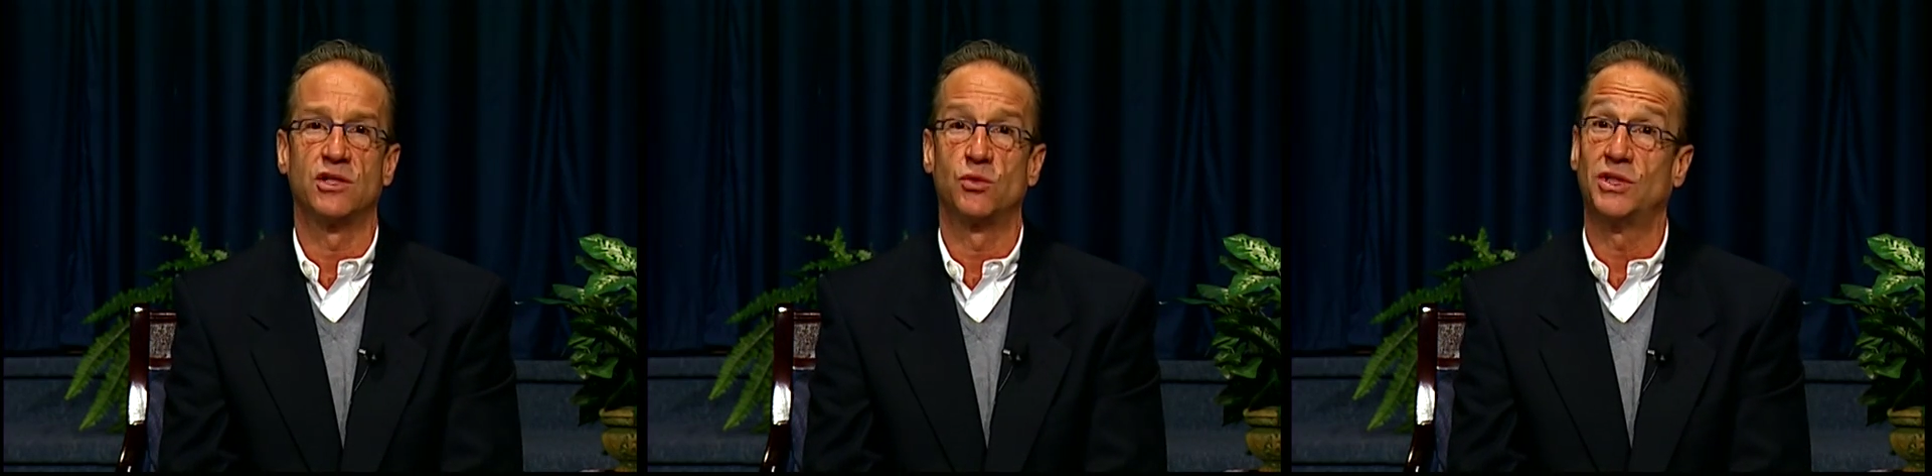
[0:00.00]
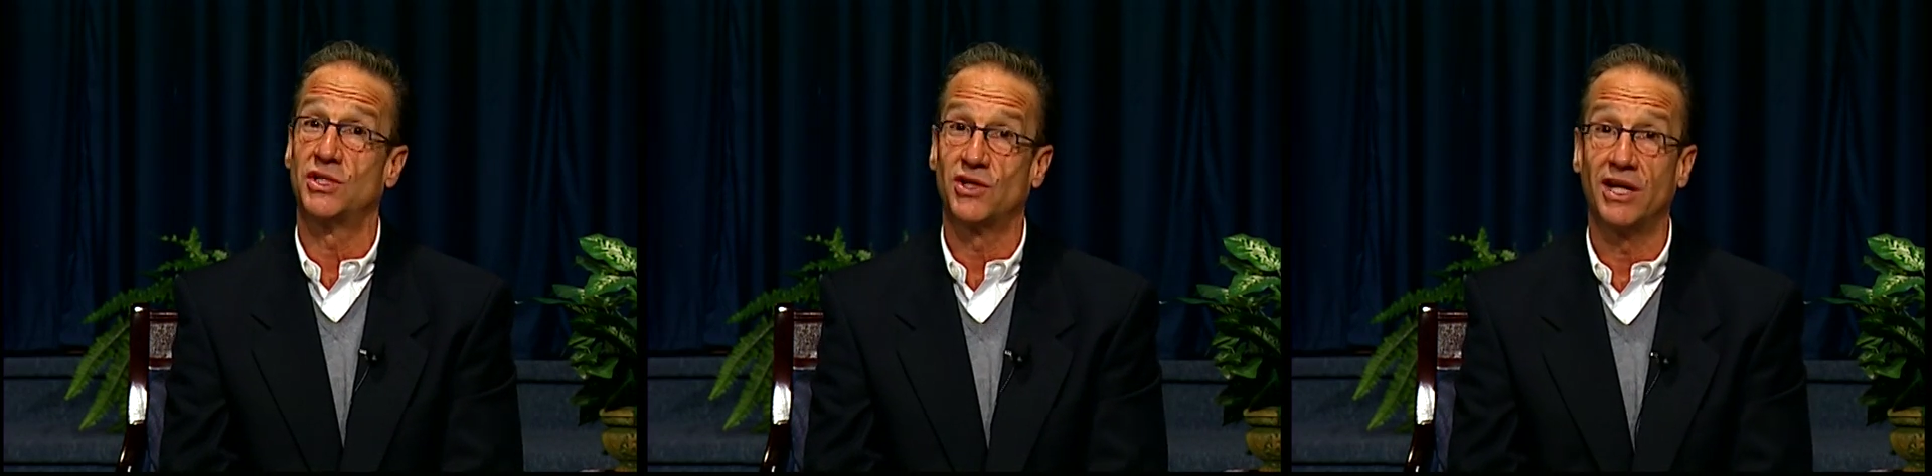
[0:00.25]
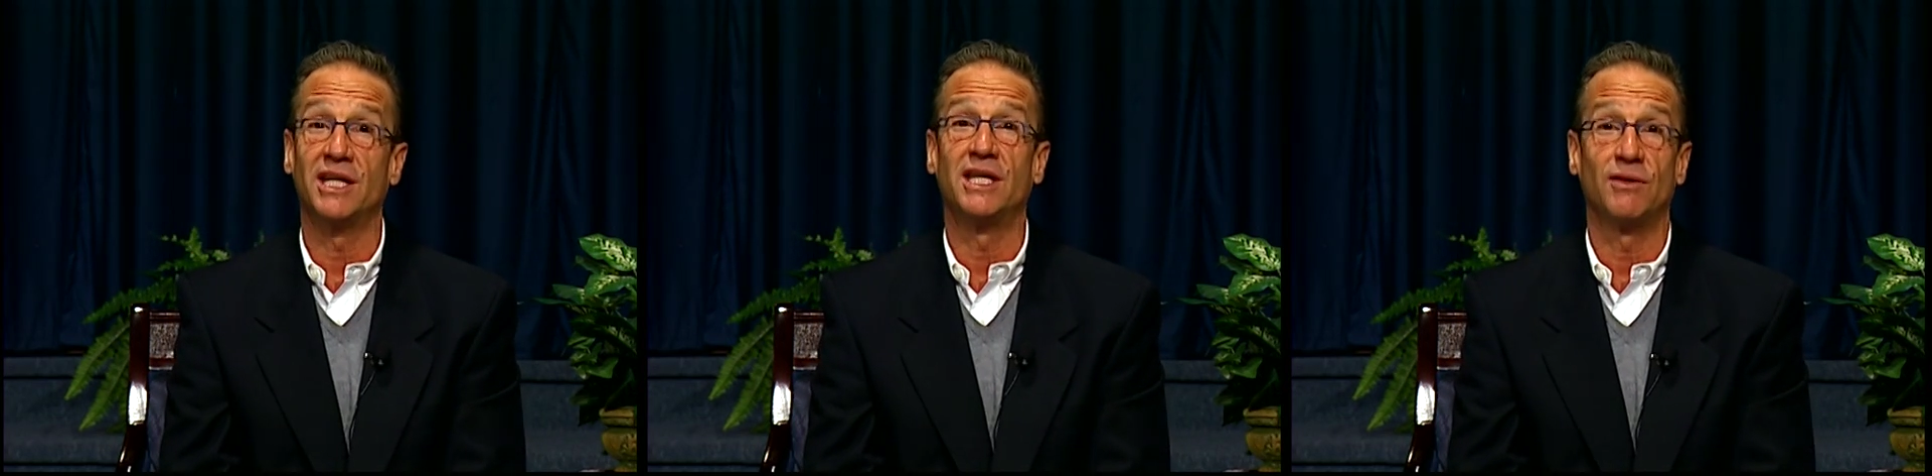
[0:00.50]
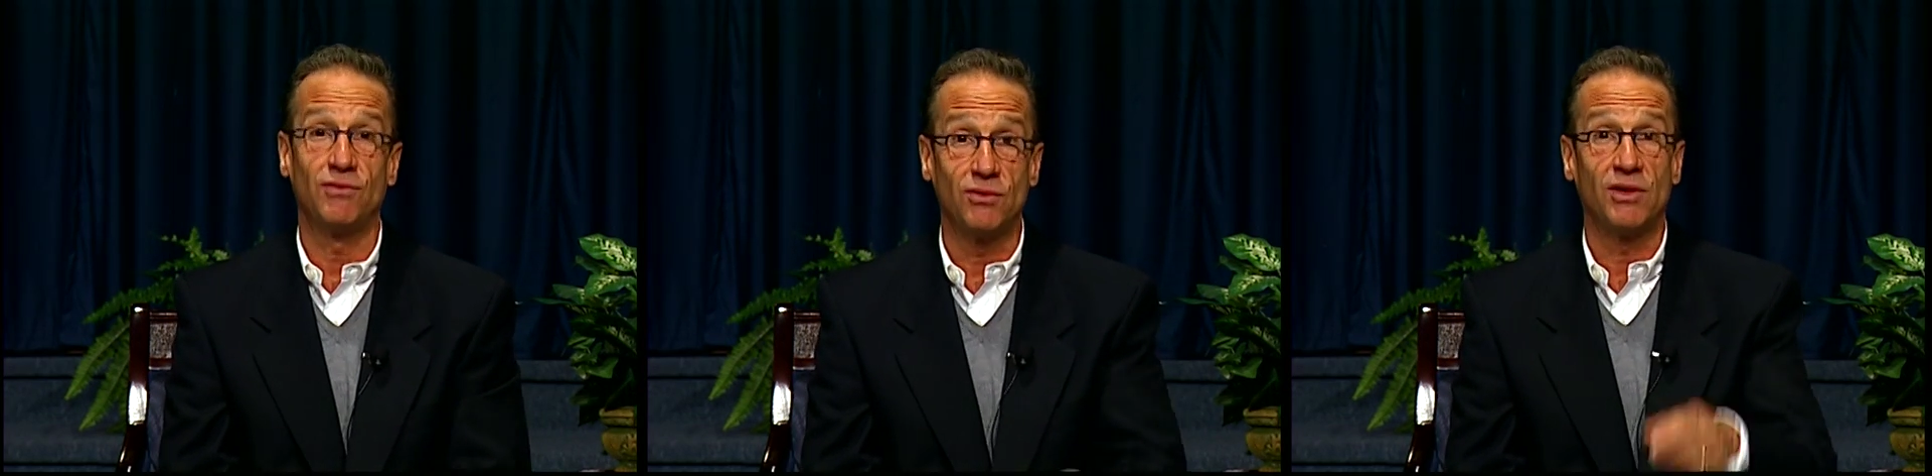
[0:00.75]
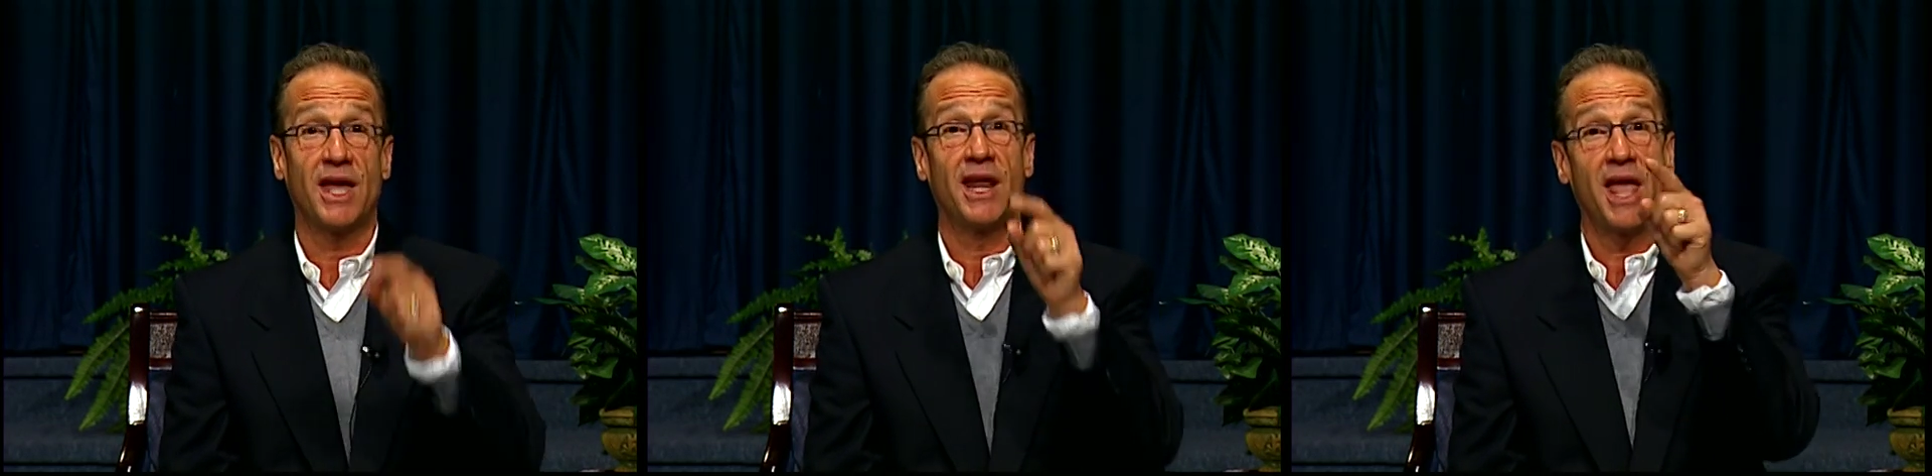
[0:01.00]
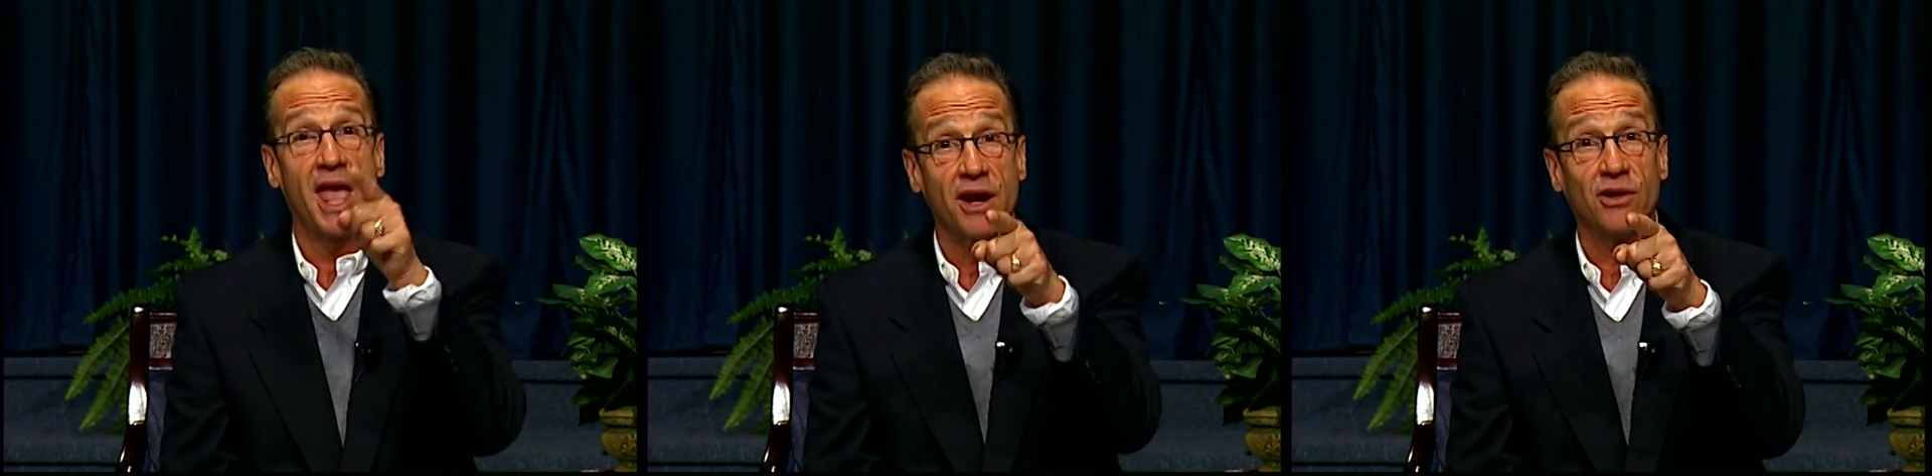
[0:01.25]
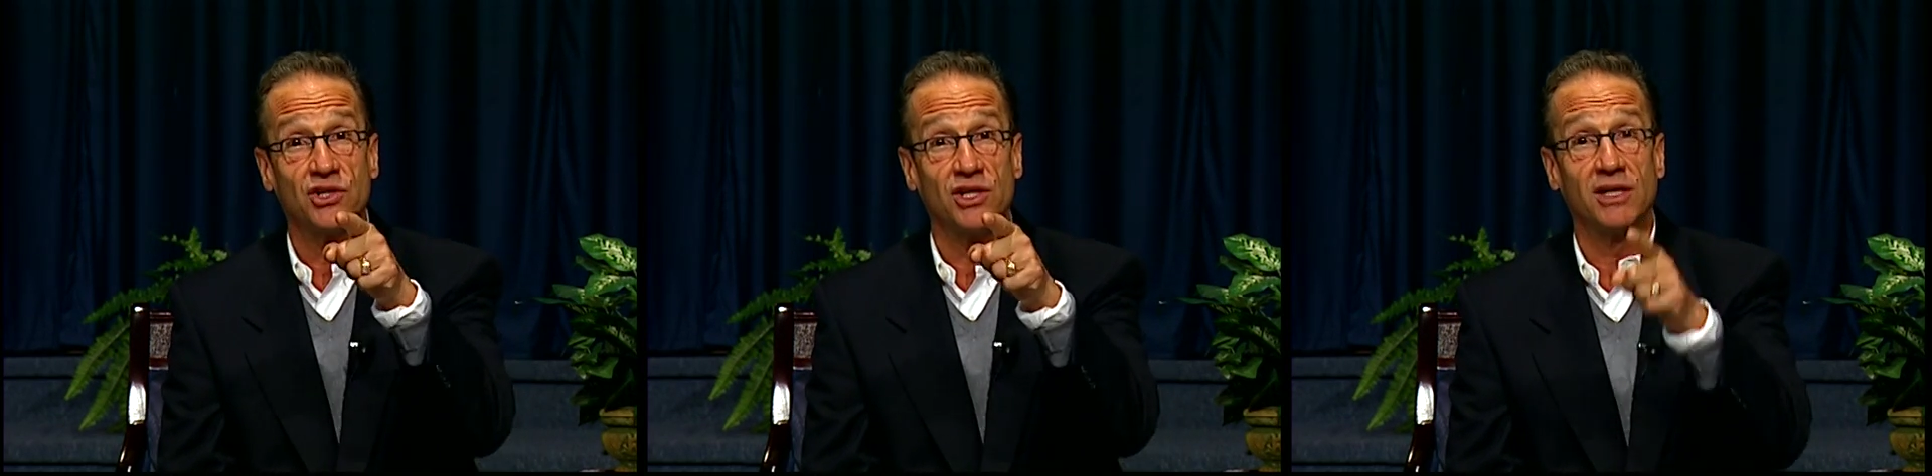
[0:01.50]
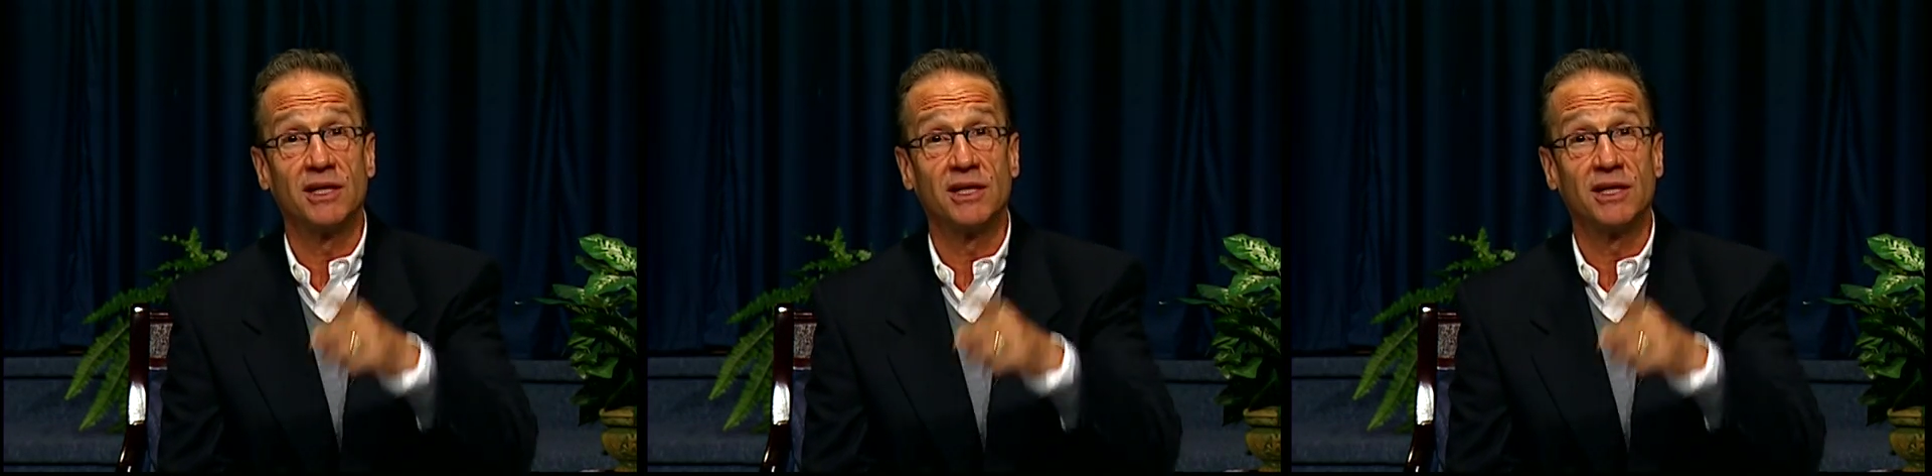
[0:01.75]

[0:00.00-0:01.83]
which is going to give you that energy,